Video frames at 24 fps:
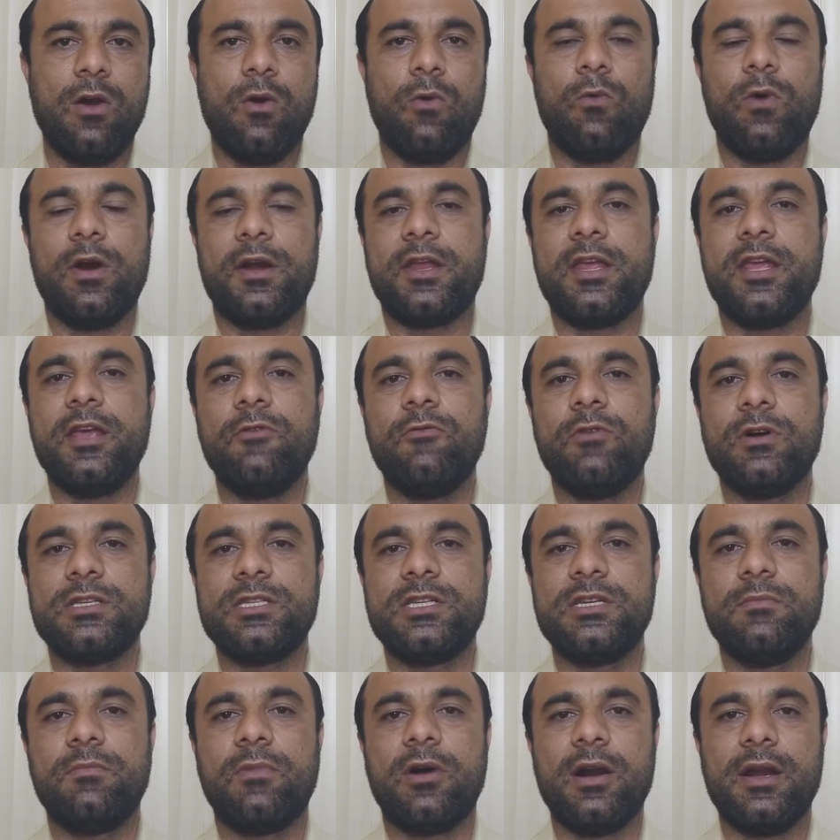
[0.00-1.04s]
What he was
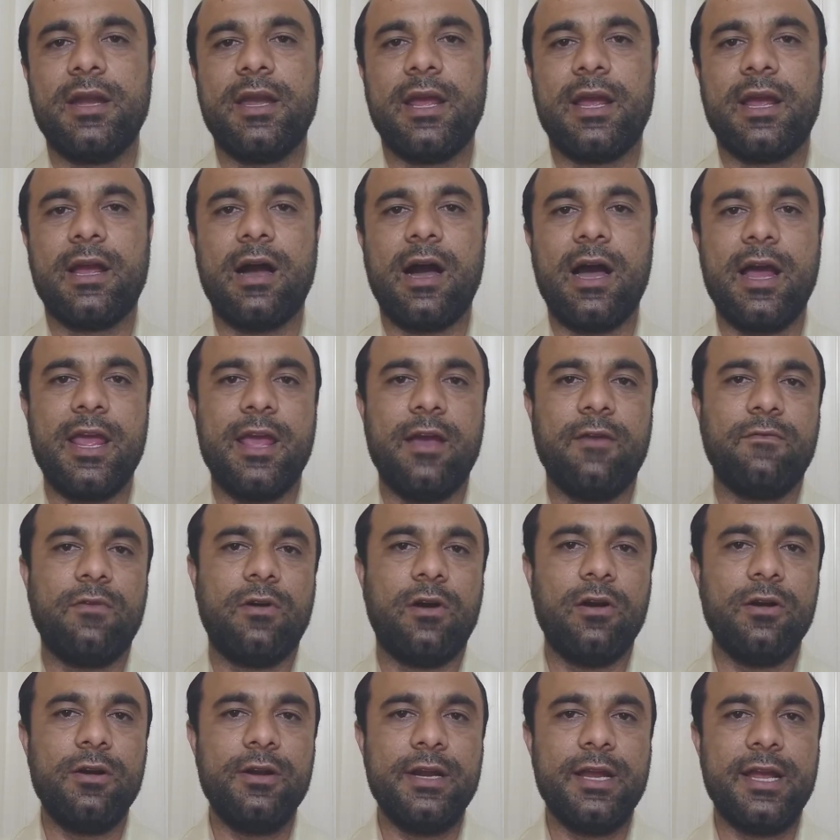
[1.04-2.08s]
demanding, I have
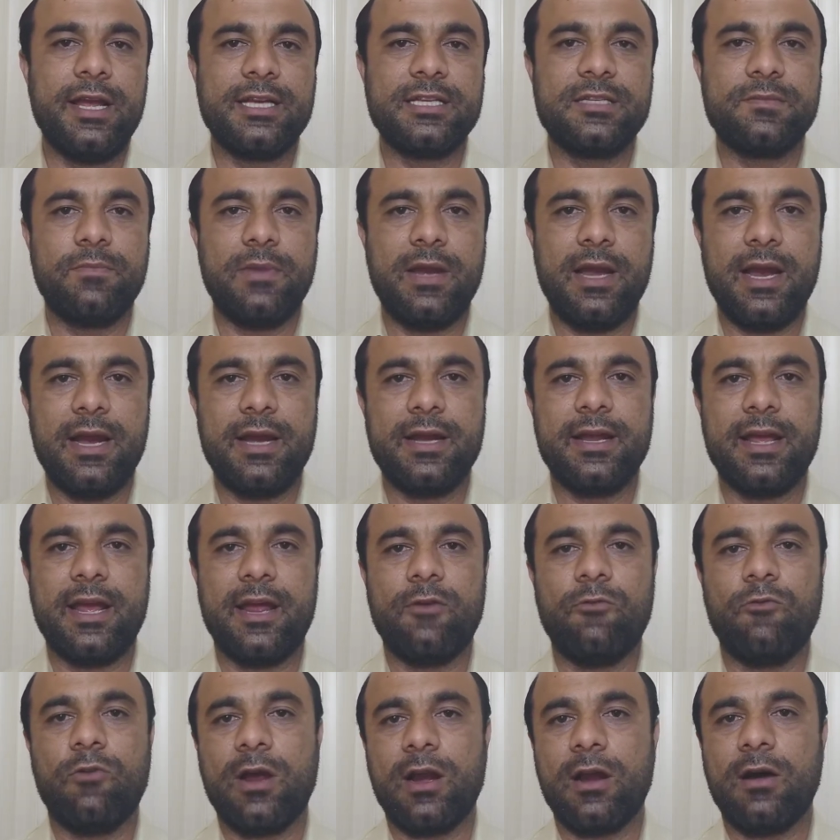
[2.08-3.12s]
already explained
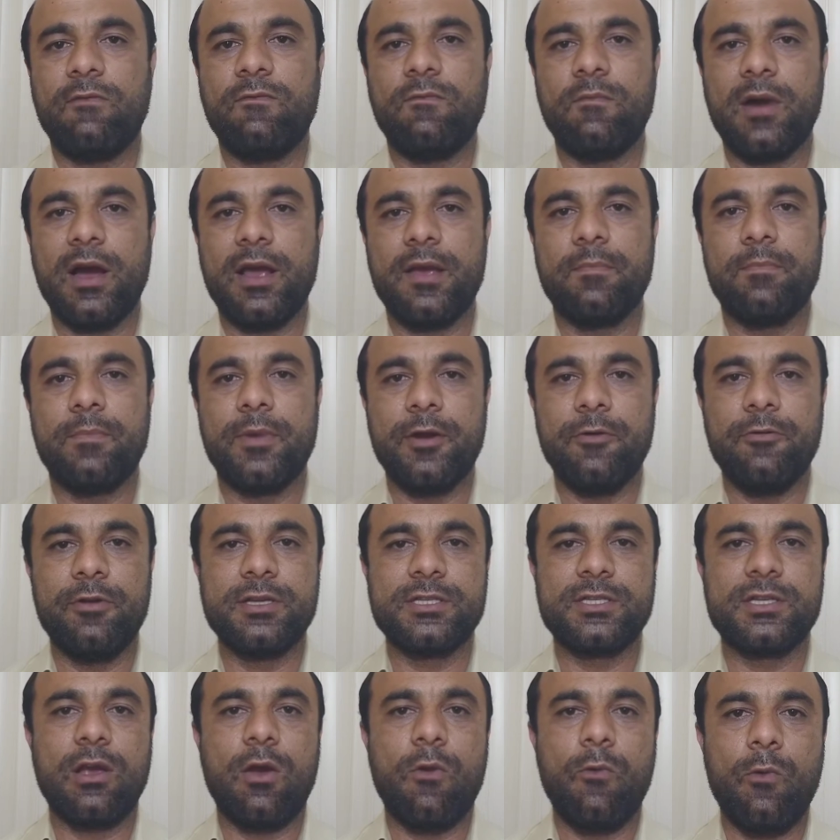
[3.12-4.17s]
in one of my
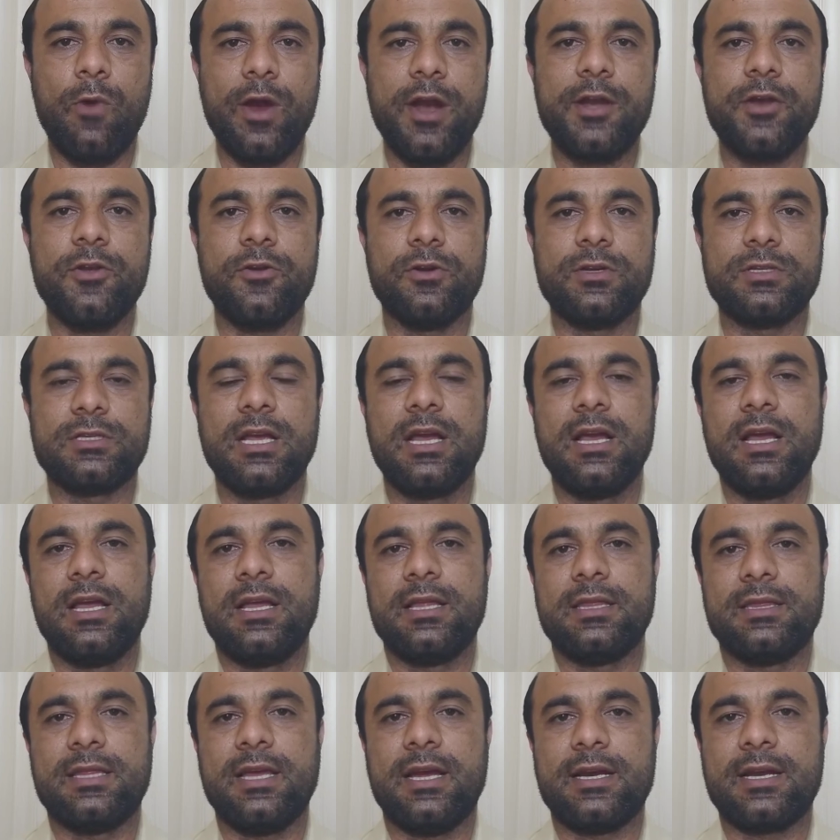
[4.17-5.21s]
previous videos,
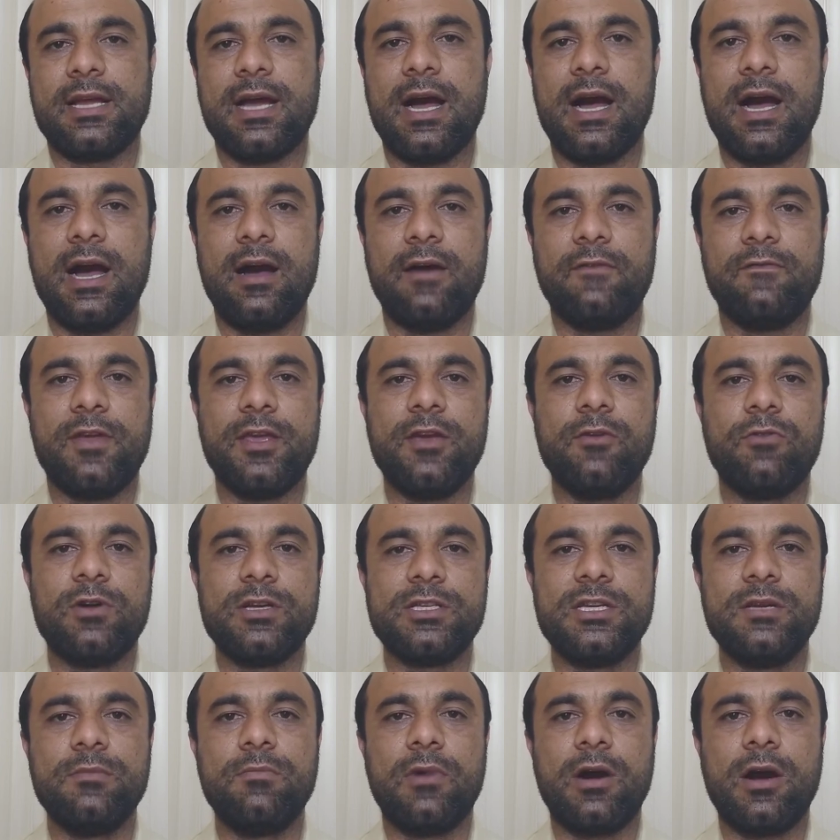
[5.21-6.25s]
that how he
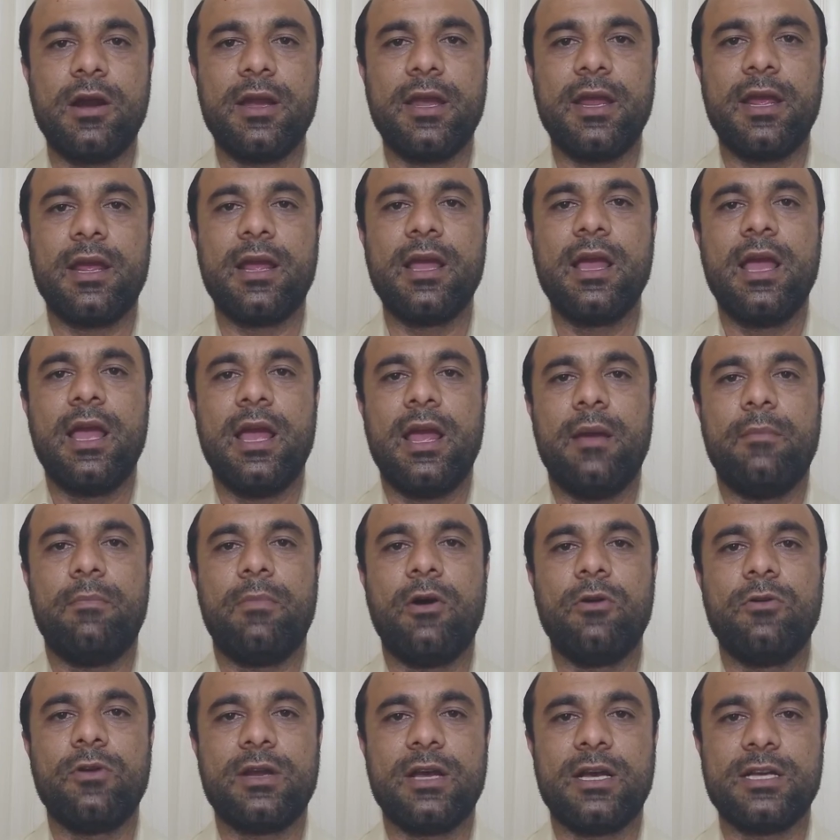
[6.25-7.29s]
was demanding
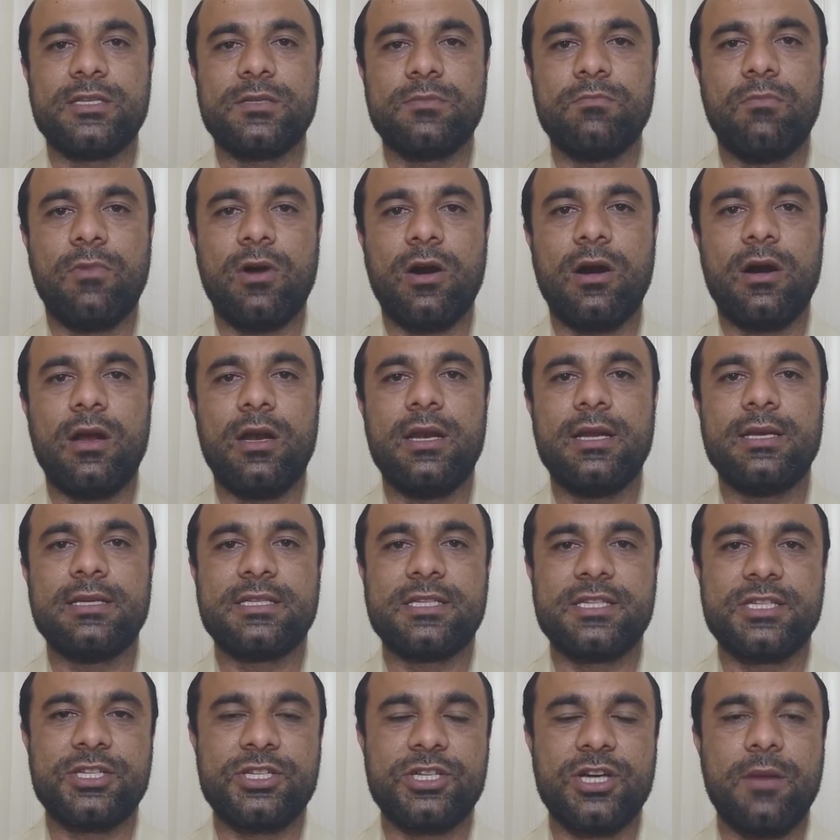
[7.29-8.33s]
about a small
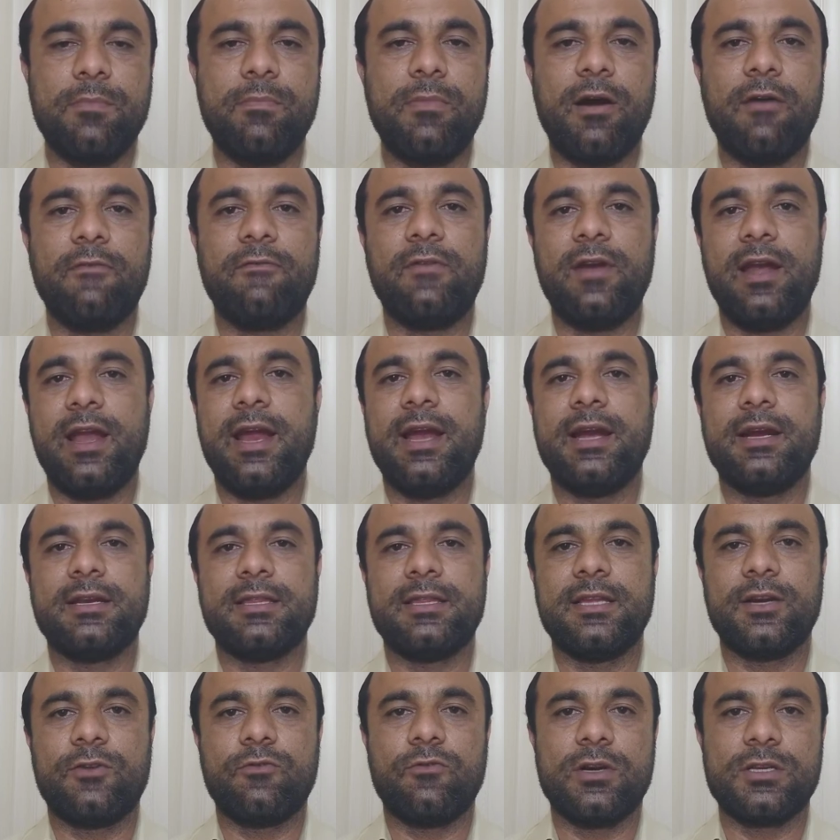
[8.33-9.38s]
strip of land
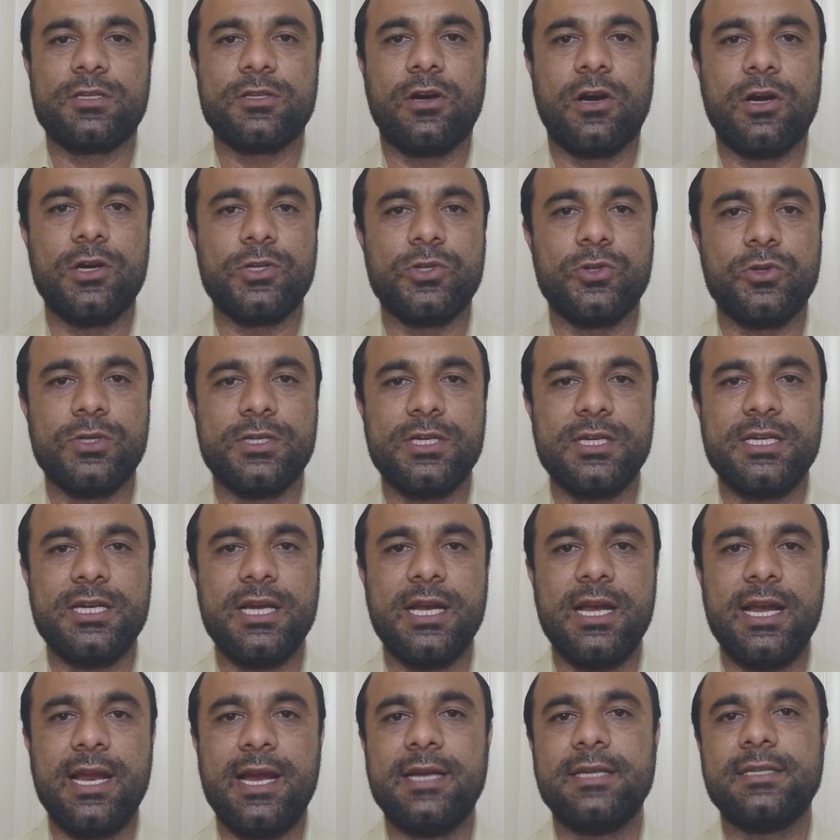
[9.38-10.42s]
that was called
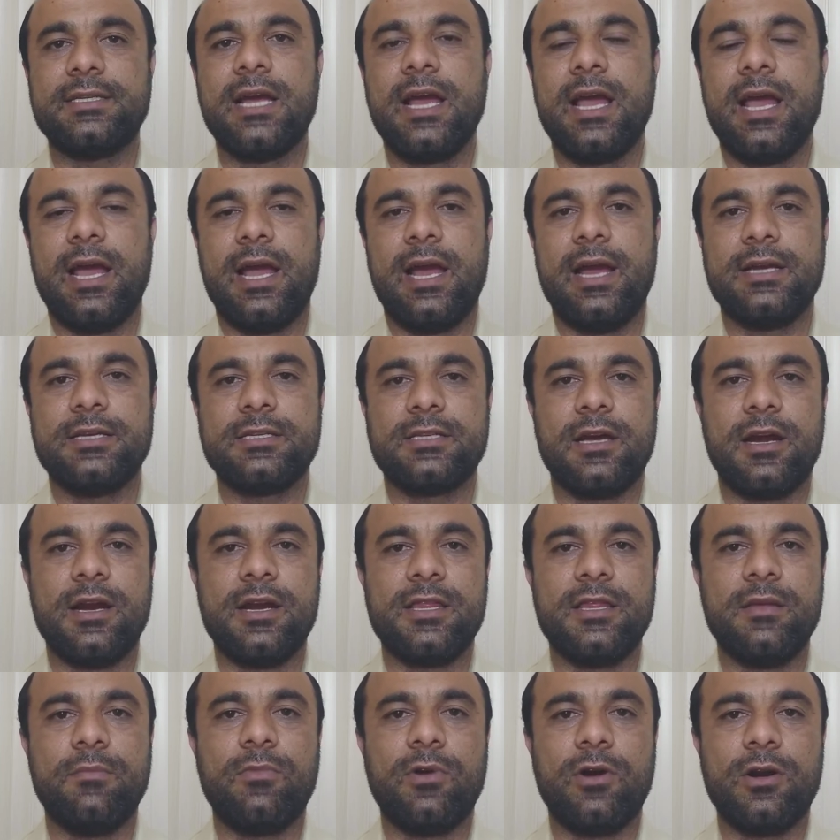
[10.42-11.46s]
Sudetenland
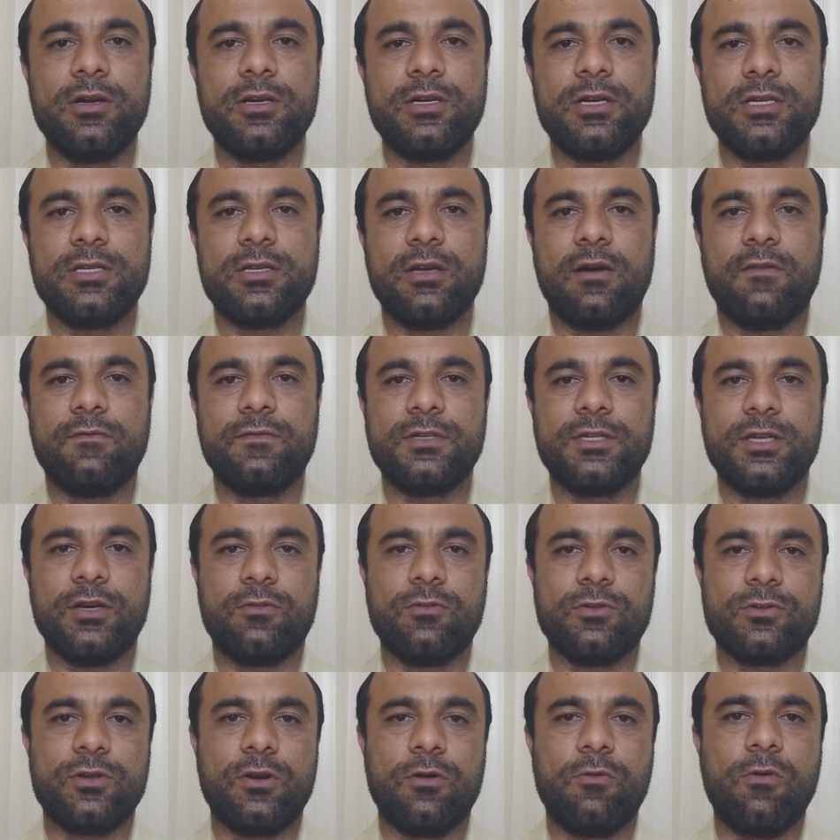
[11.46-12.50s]
inside the boundaries of
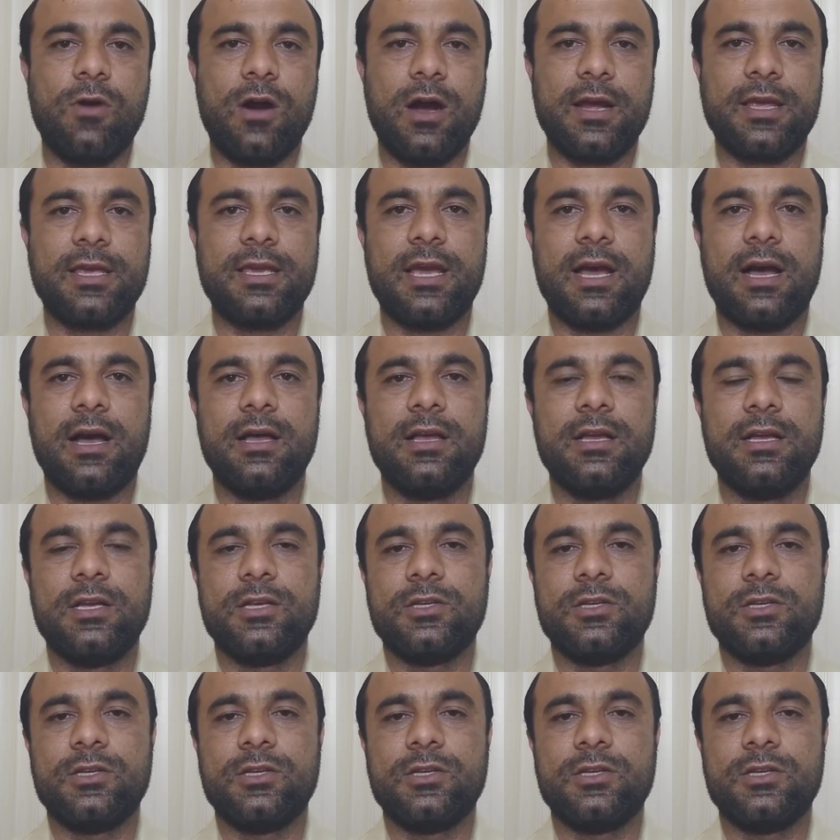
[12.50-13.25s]
Czechoslovakia.